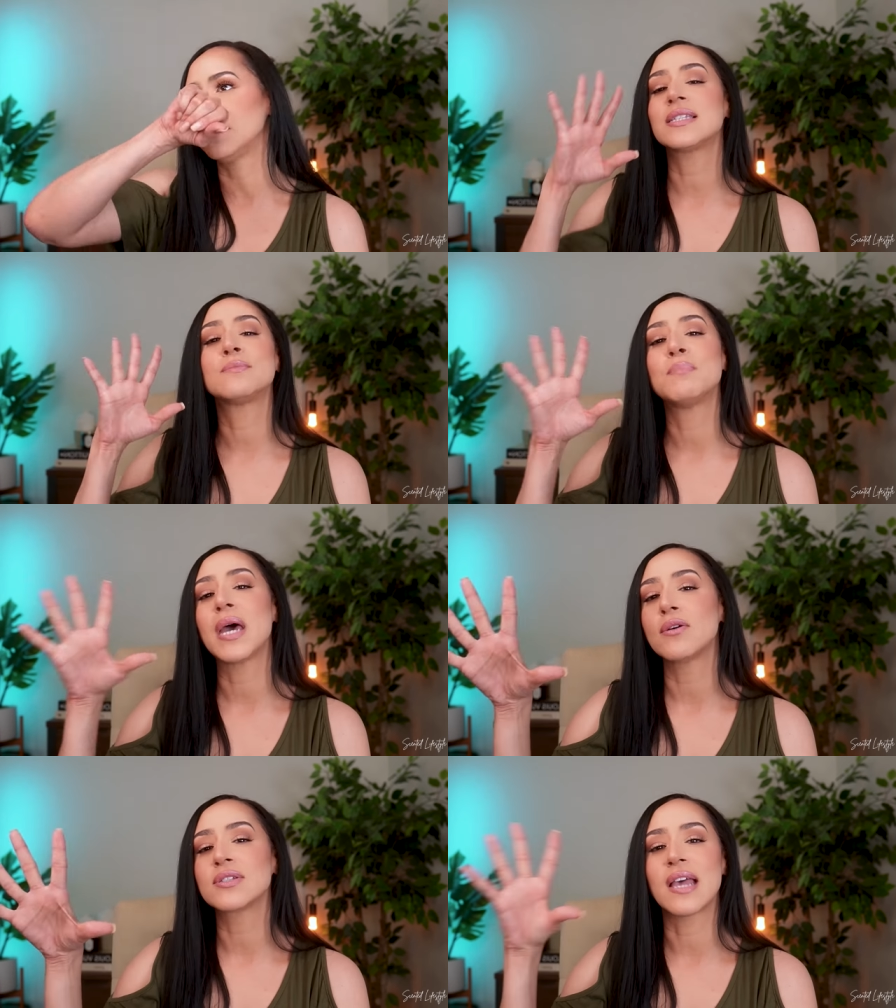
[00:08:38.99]
This
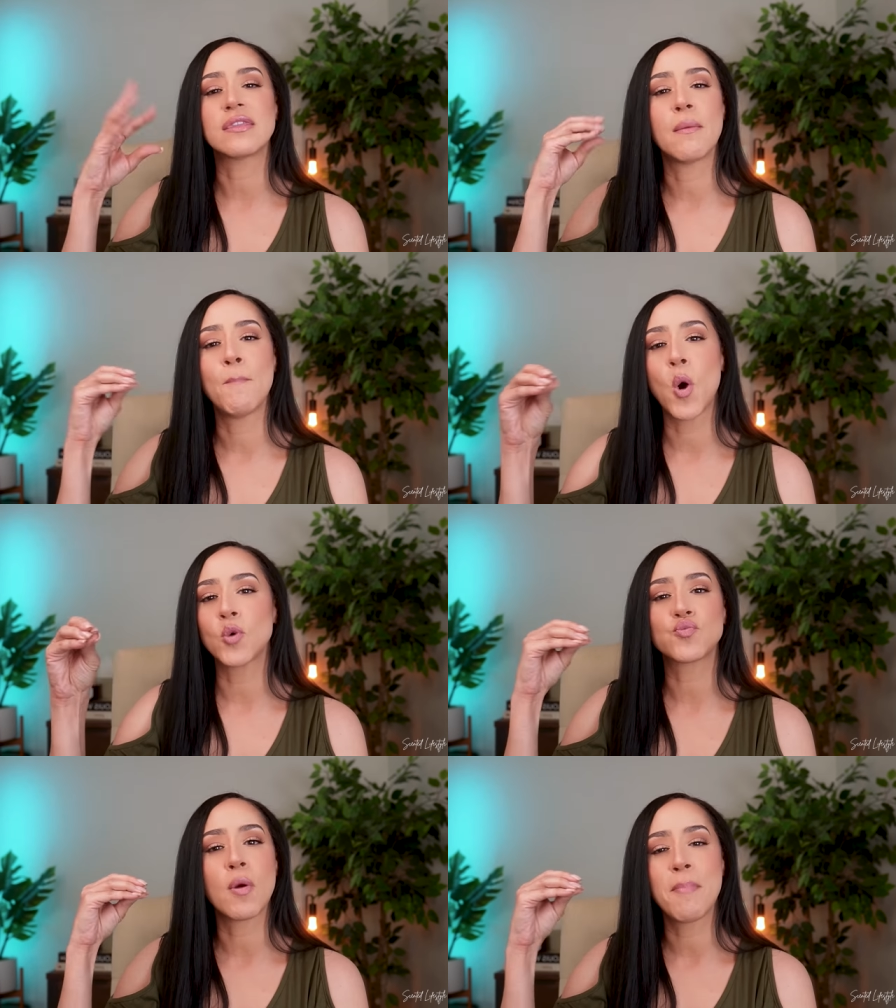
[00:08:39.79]
smells like the
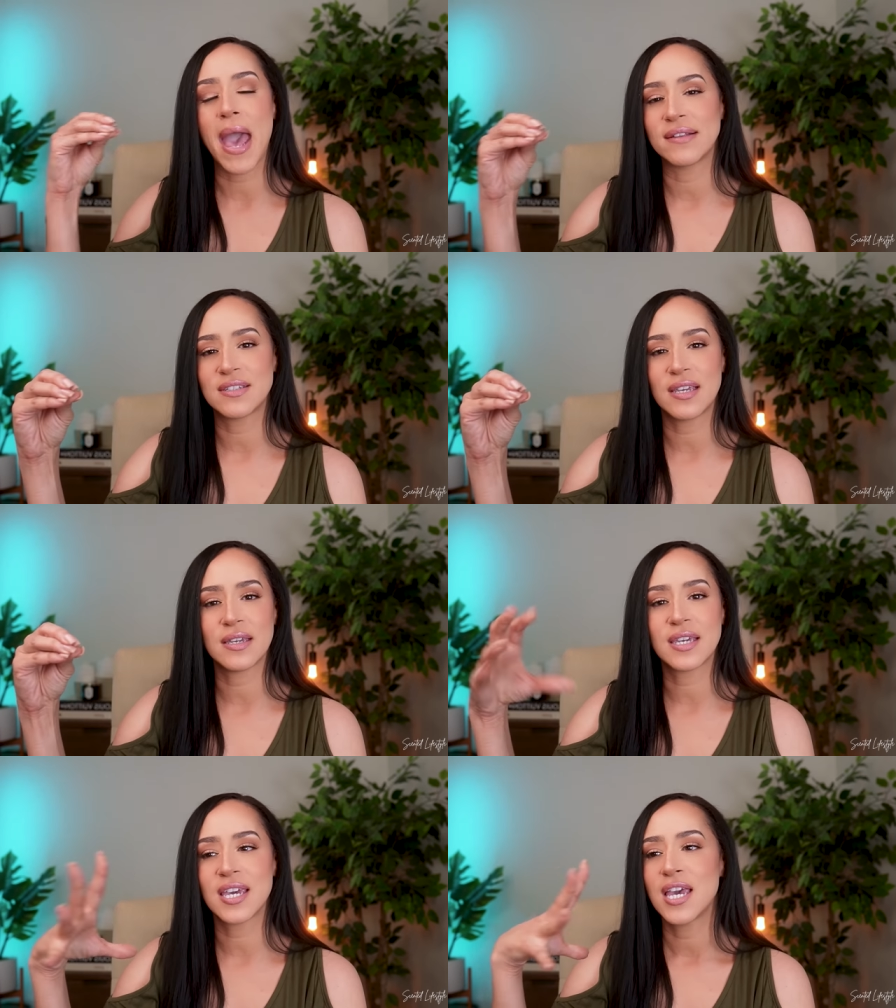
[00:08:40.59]
most
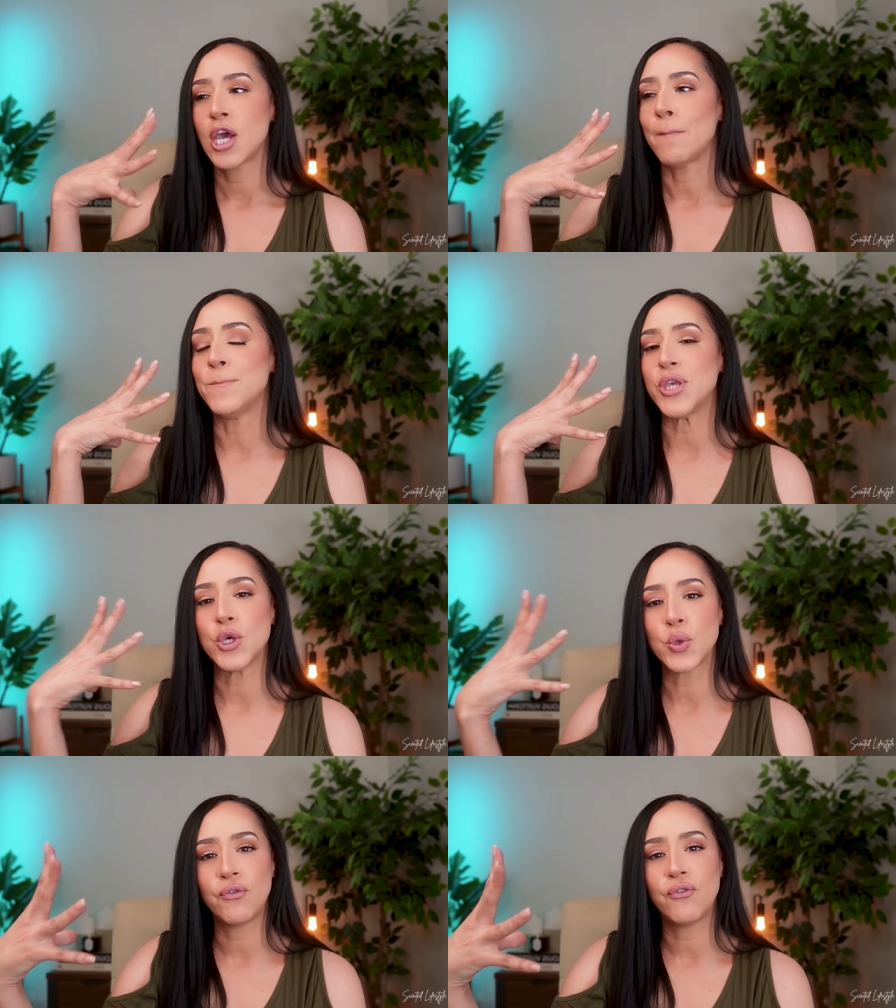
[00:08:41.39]
romantic,
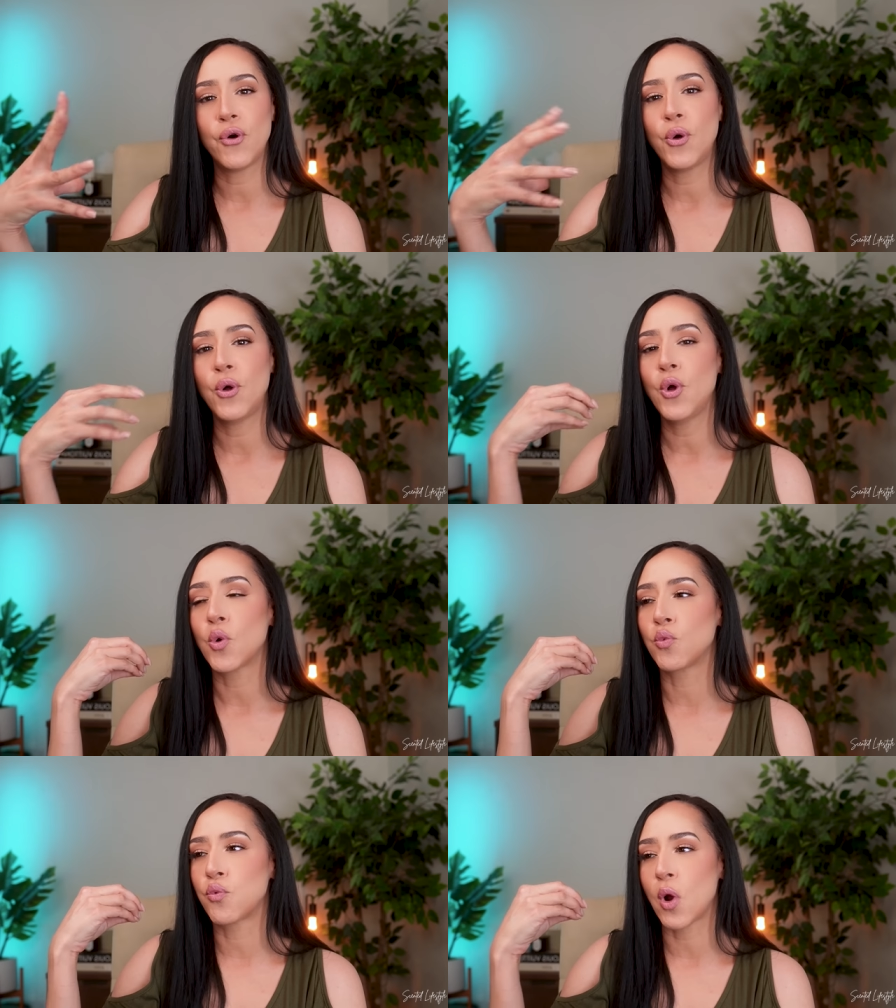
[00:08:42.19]

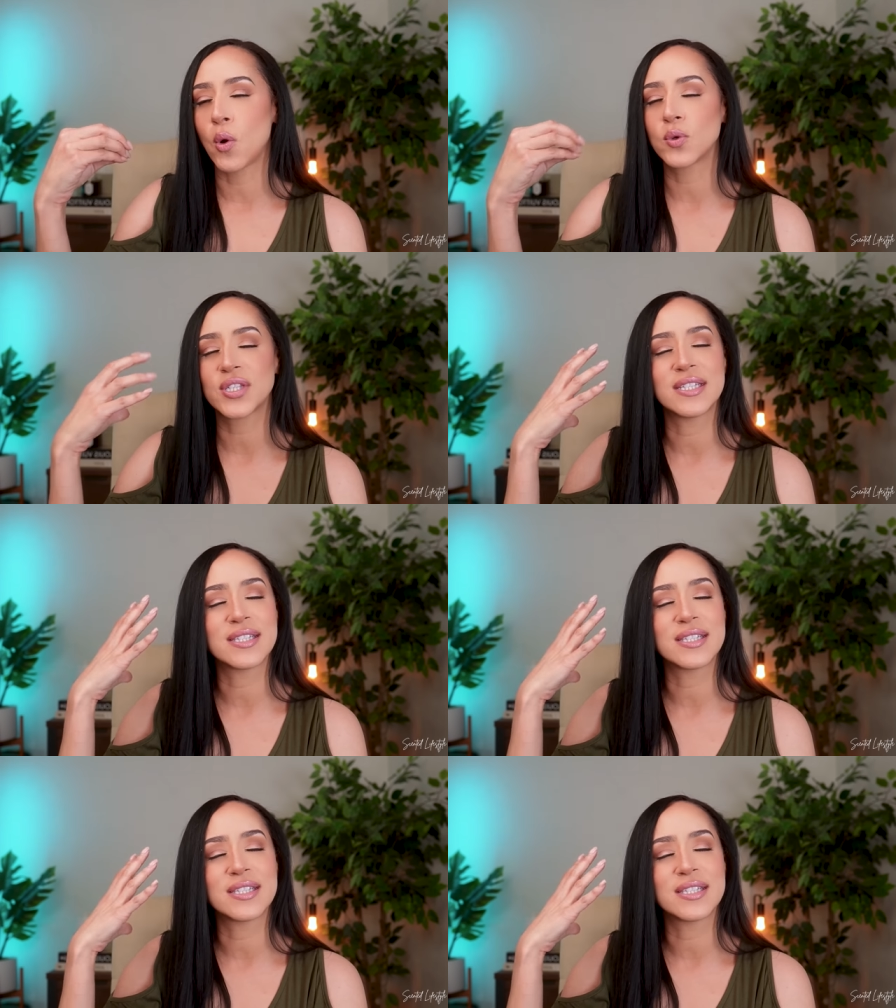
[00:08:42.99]
beautiful rose.